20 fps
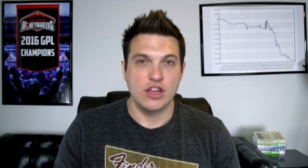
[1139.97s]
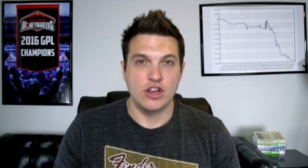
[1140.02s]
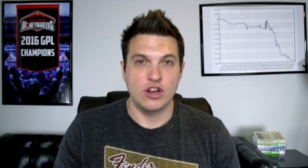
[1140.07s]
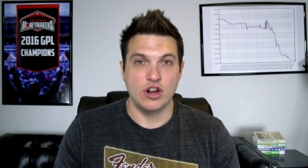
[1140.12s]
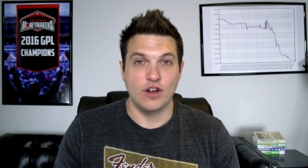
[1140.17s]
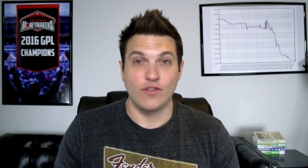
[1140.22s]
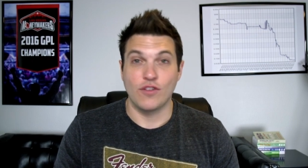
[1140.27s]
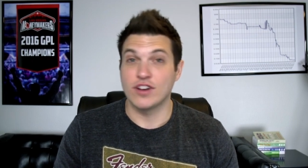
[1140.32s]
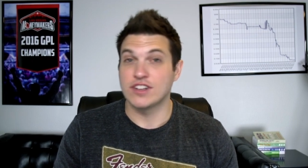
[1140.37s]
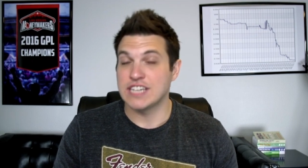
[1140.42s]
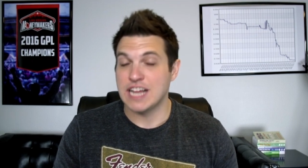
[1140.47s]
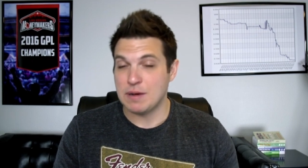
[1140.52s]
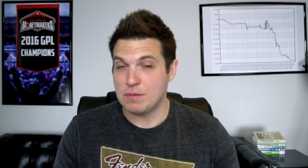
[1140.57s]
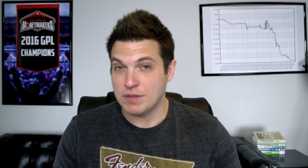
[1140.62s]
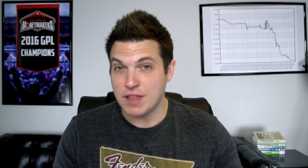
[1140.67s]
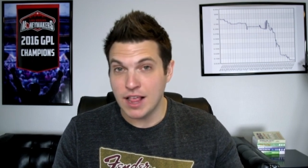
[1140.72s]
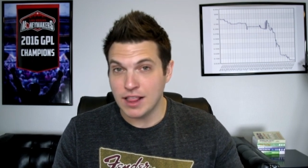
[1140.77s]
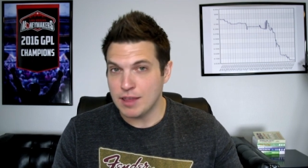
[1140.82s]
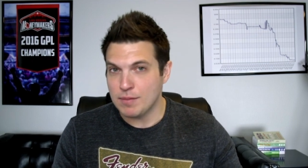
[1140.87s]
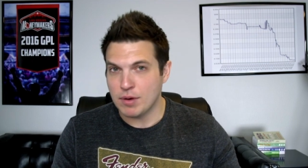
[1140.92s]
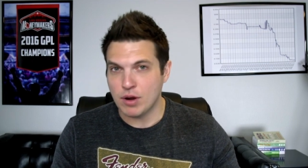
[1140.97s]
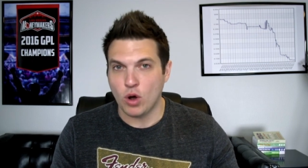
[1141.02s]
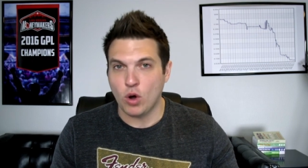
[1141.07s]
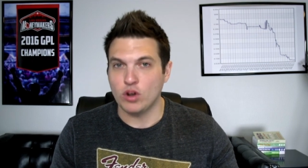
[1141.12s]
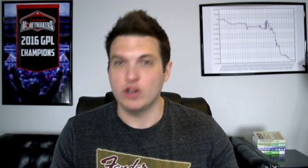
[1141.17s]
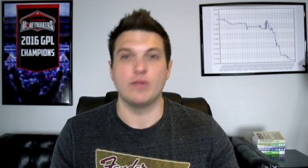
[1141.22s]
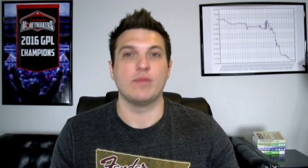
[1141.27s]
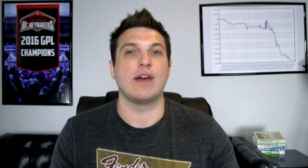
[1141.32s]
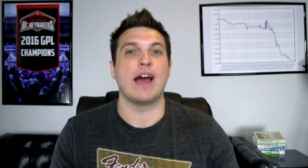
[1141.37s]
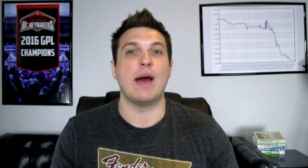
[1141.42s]
You know, for example, that limit
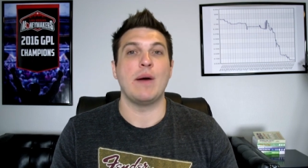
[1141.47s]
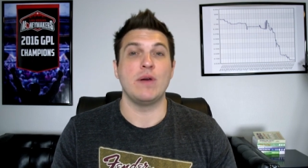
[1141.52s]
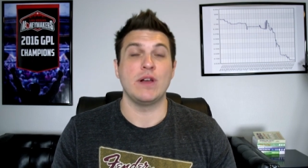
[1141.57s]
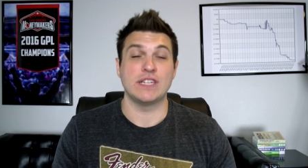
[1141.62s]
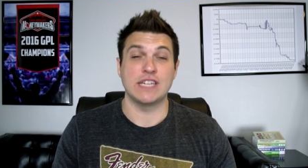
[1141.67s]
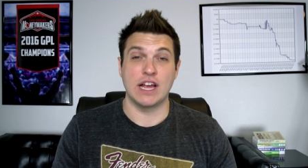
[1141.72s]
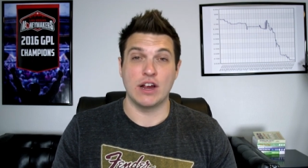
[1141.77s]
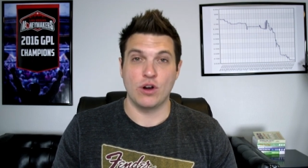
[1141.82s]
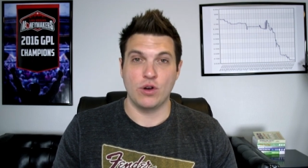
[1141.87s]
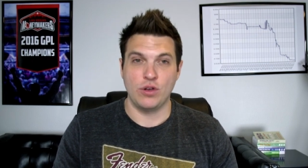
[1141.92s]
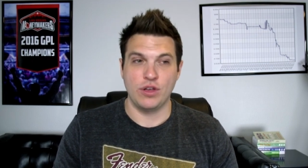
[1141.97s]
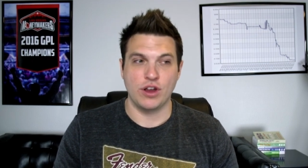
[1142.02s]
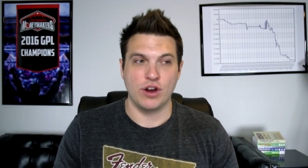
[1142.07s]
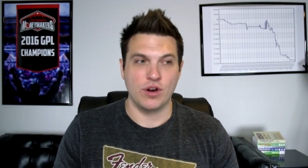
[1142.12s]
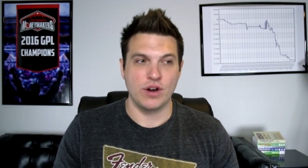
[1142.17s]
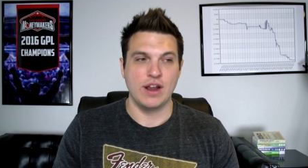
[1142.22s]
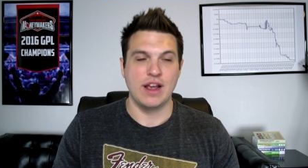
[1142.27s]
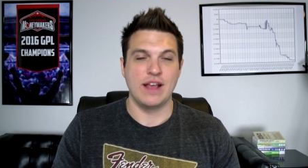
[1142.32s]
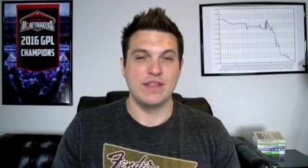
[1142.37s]
hold'em guy we looked at earlier,